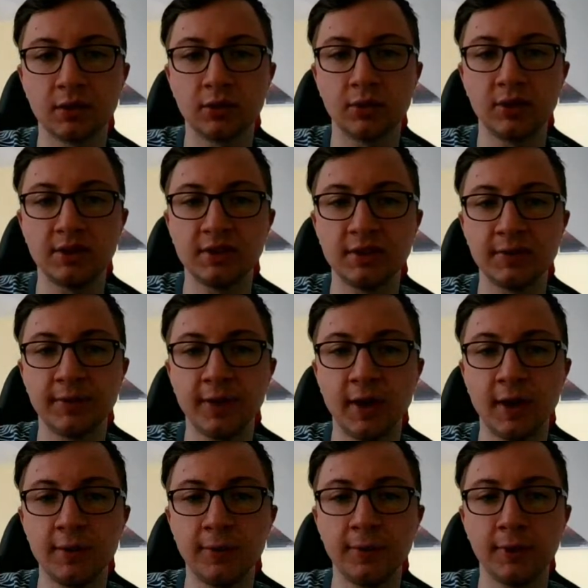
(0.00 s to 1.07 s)
queen
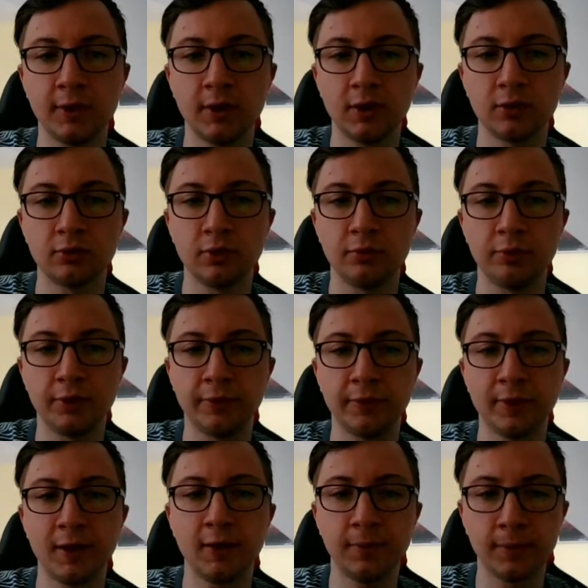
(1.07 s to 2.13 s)
c5, queen
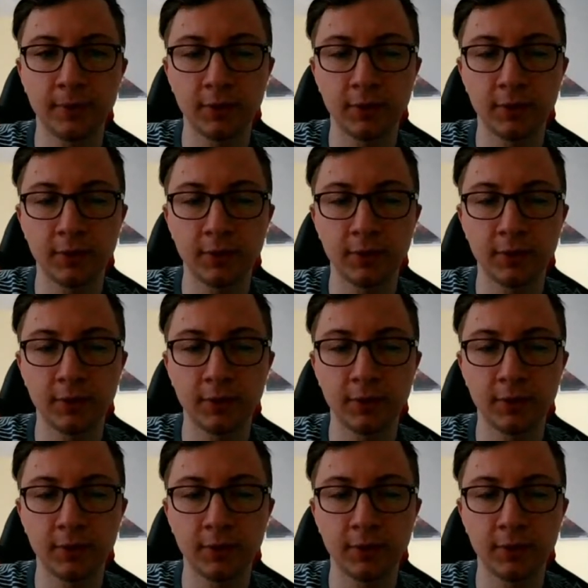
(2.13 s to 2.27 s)
b5,